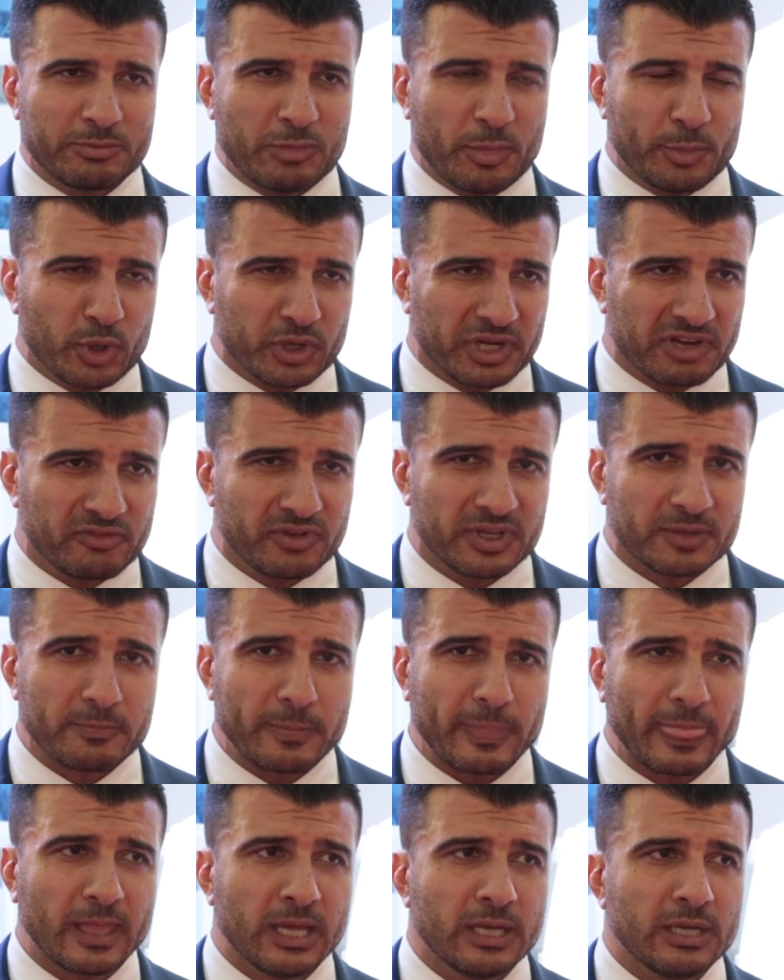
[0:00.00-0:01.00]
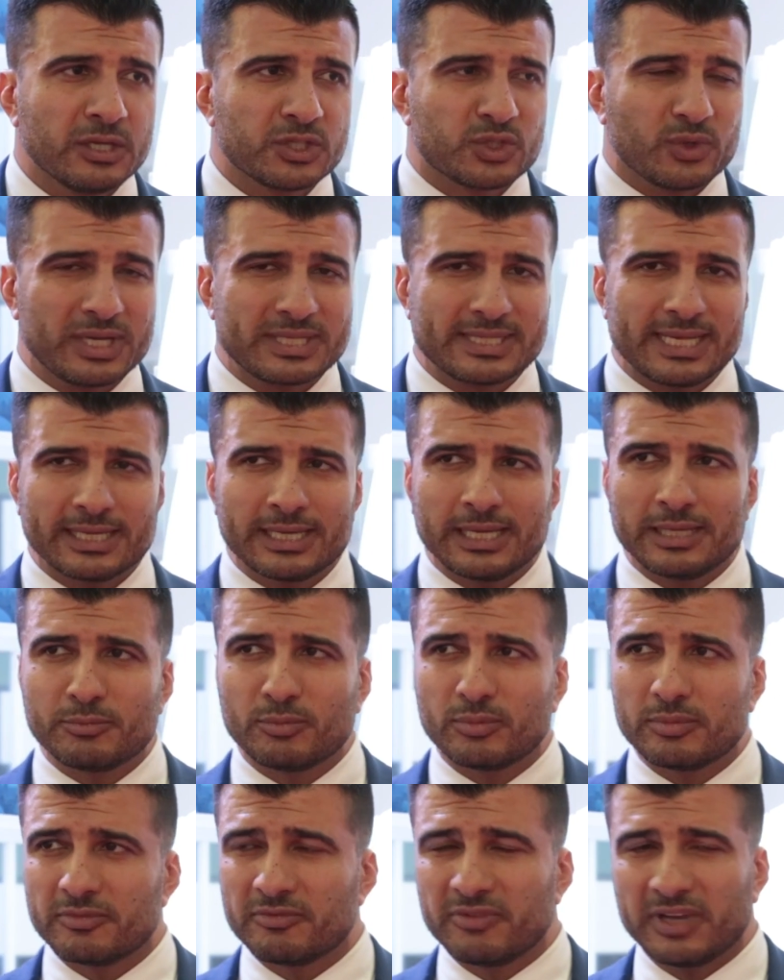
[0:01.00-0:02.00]
in mammography. So a
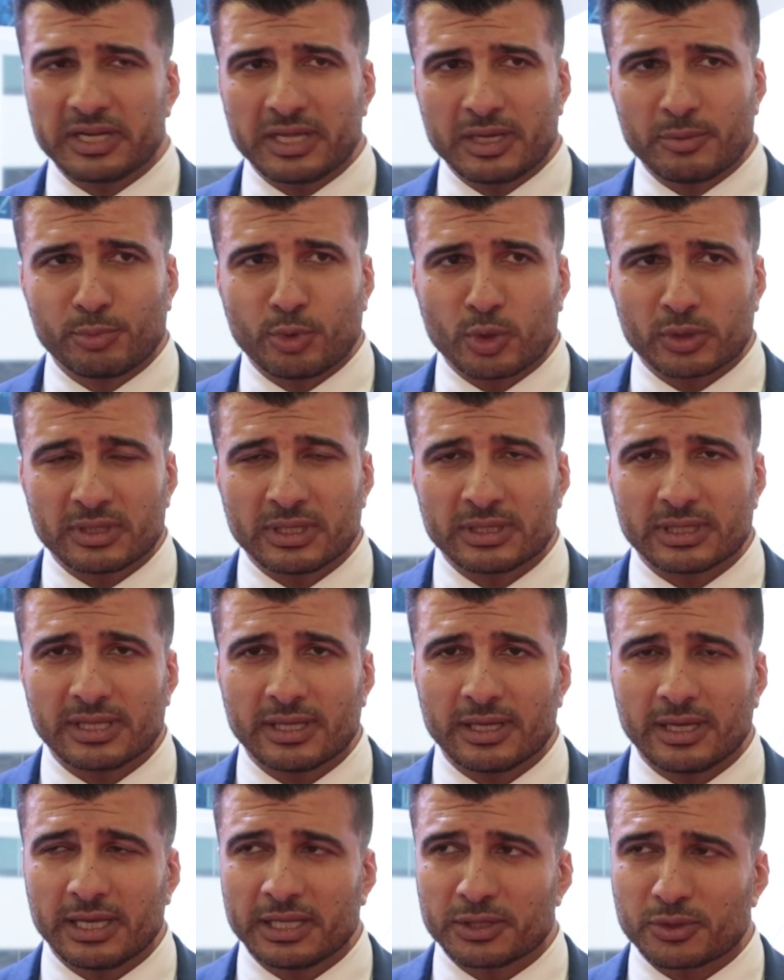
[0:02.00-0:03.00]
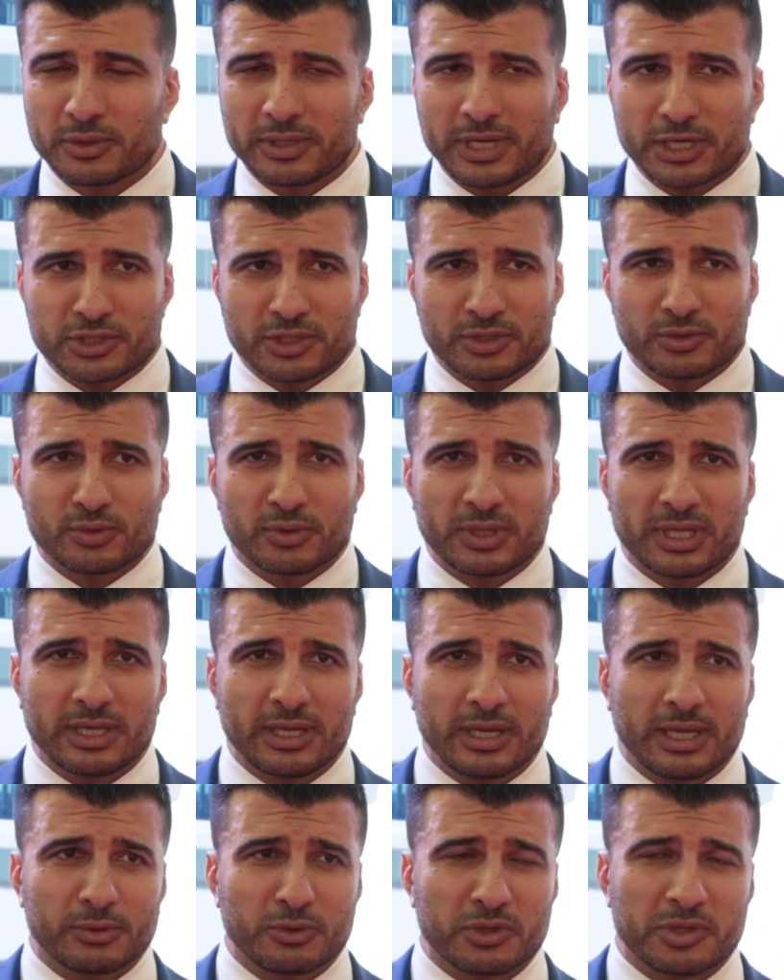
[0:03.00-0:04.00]
second very important introduction to
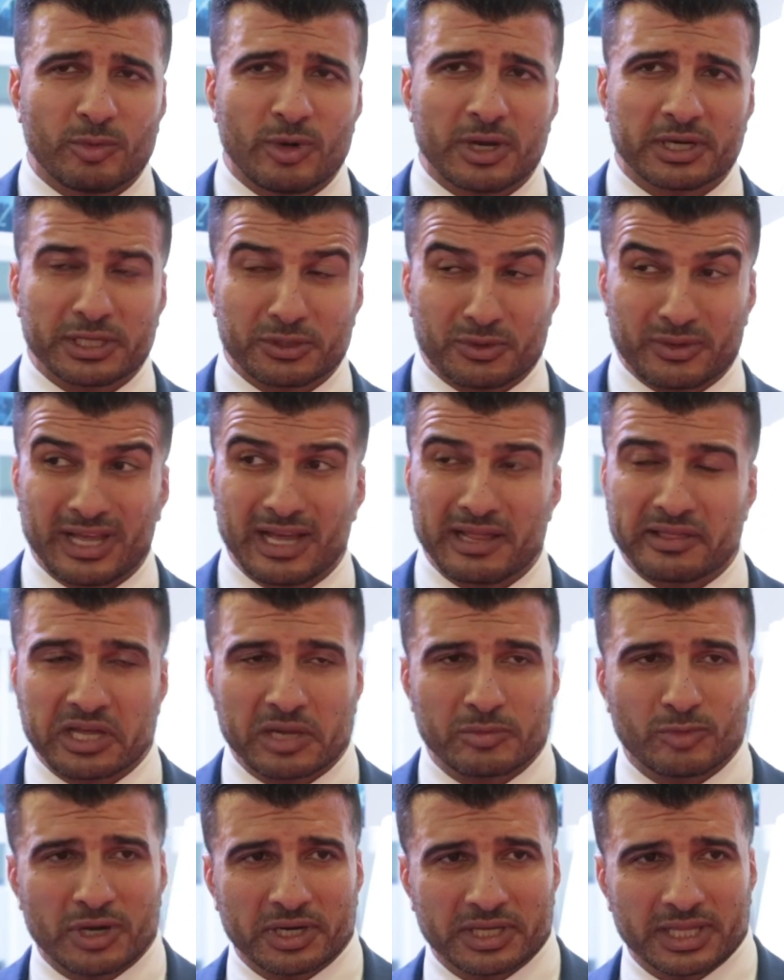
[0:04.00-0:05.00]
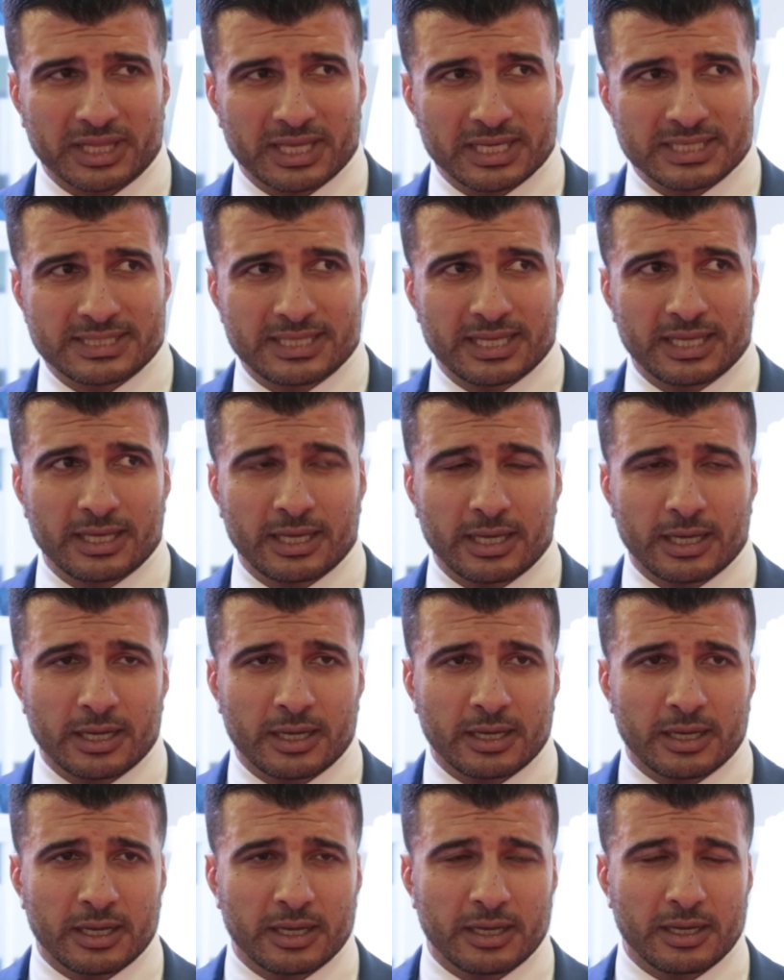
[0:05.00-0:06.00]
the market, to the healthcare market, is
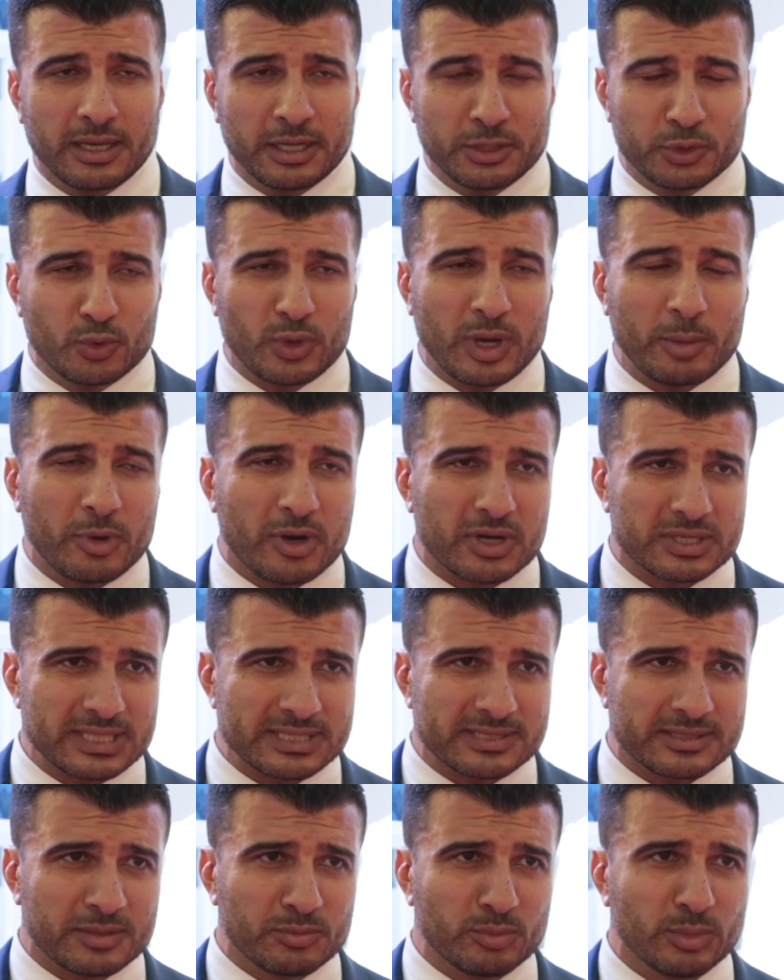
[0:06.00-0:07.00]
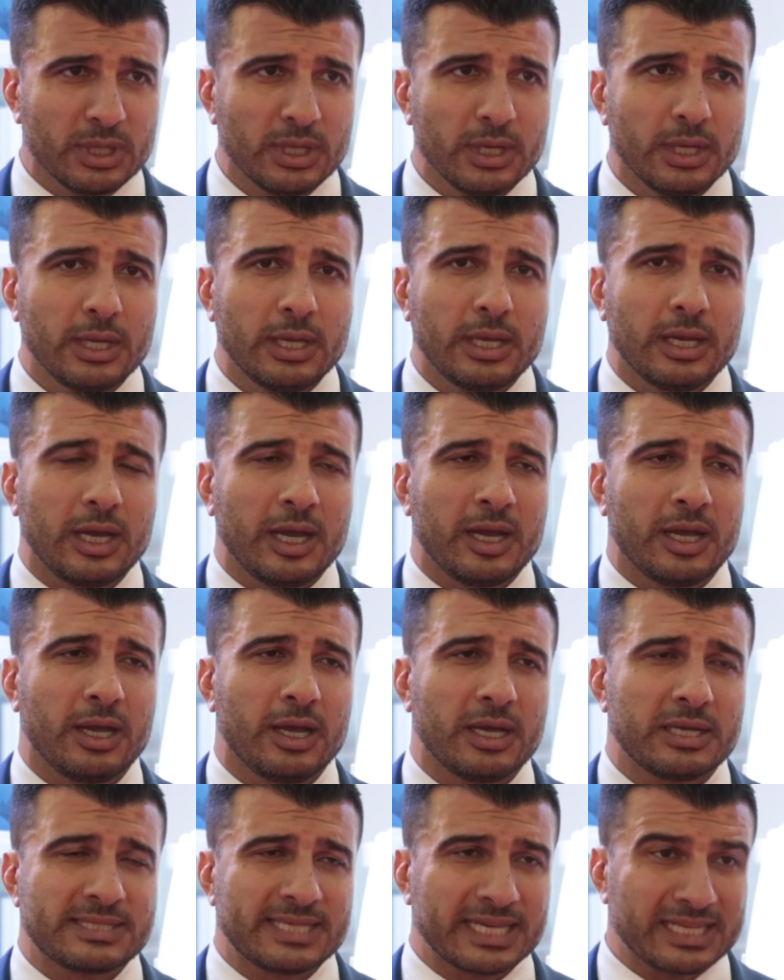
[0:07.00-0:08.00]
the new MR system,
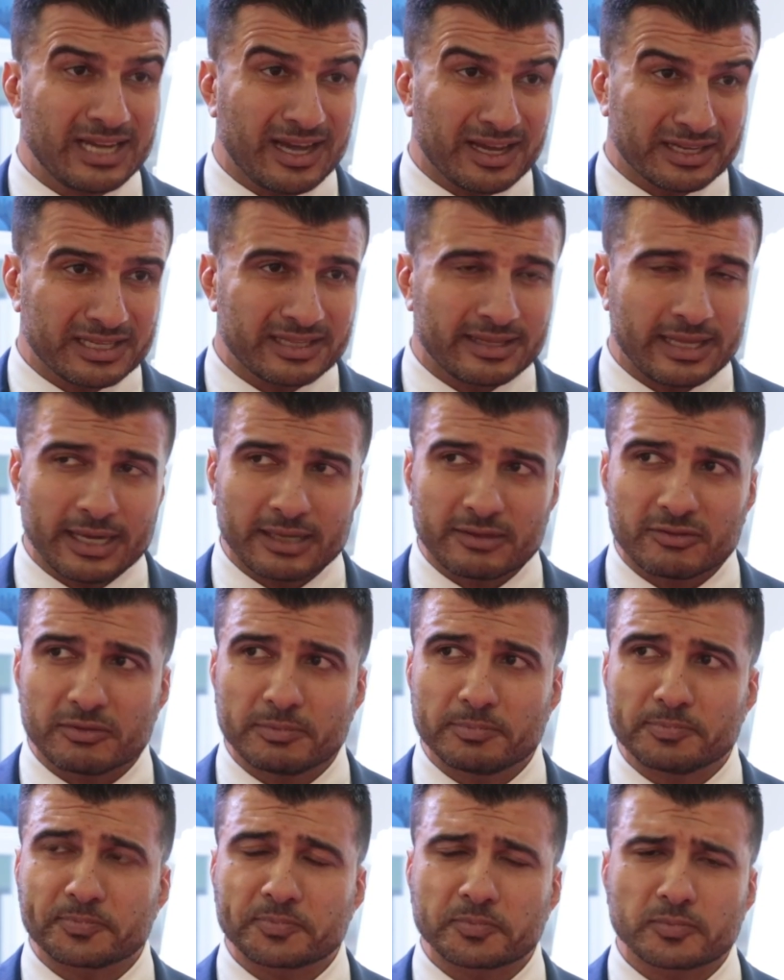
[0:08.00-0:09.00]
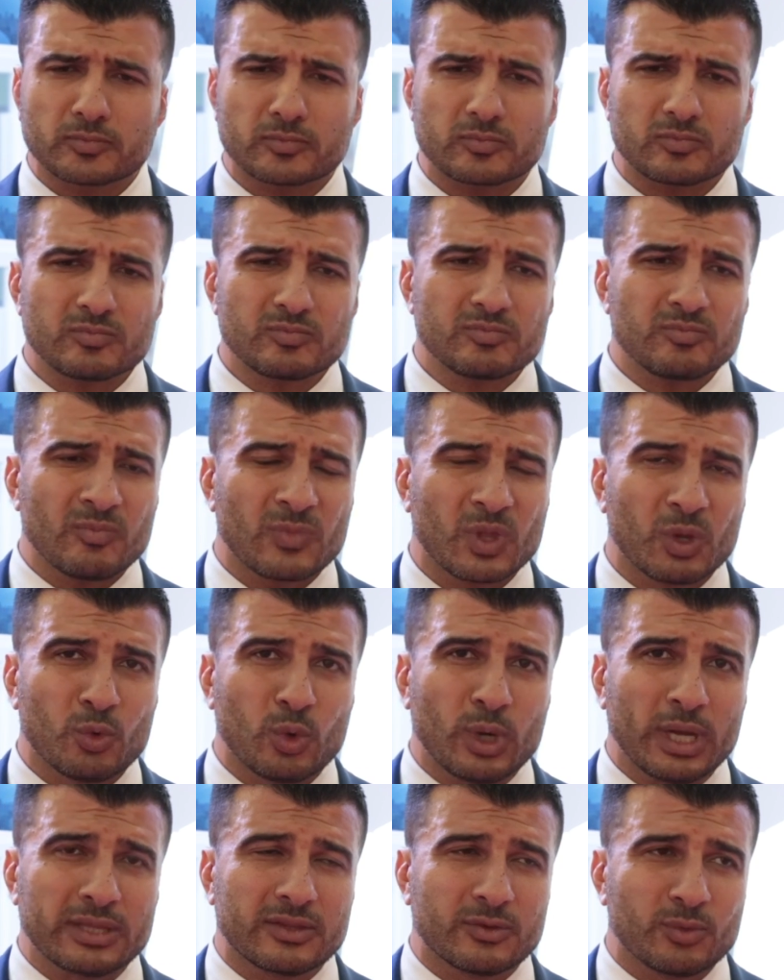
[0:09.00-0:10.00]
Signa Architect.
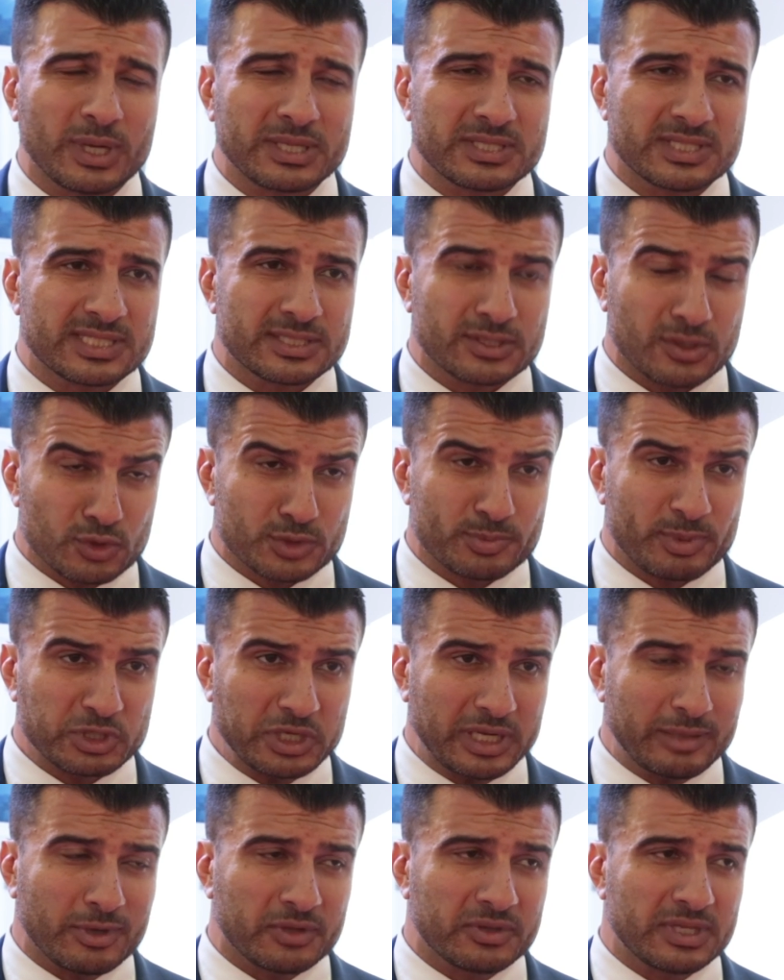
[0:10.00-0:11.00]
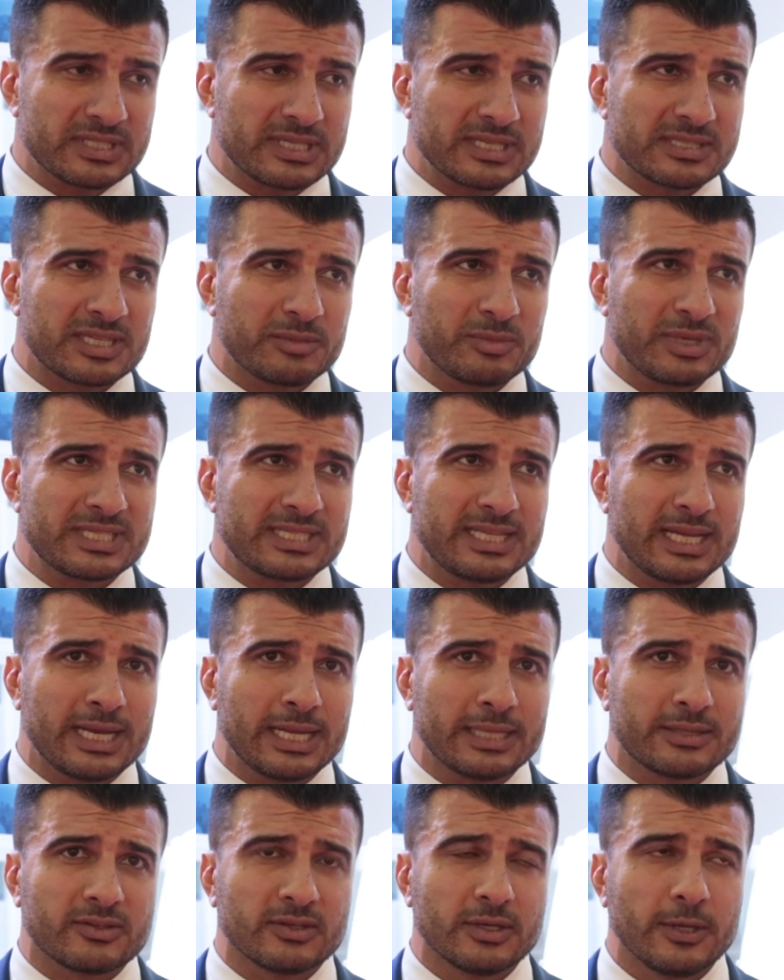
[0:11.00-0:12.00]
What's so special about the system is
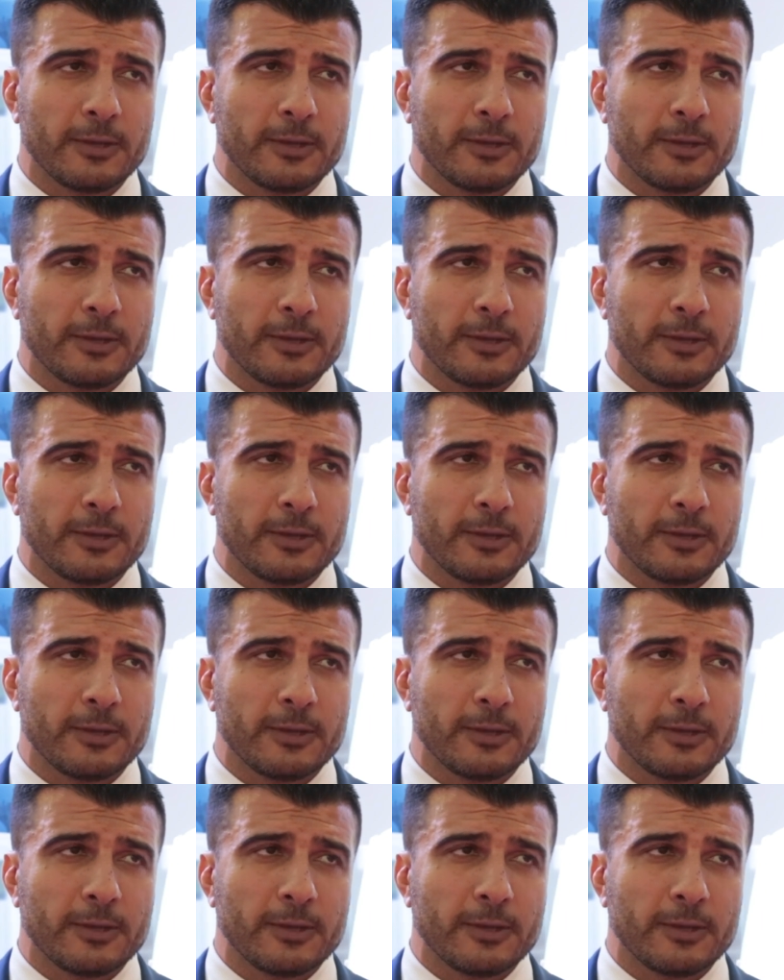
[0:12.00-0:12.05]
that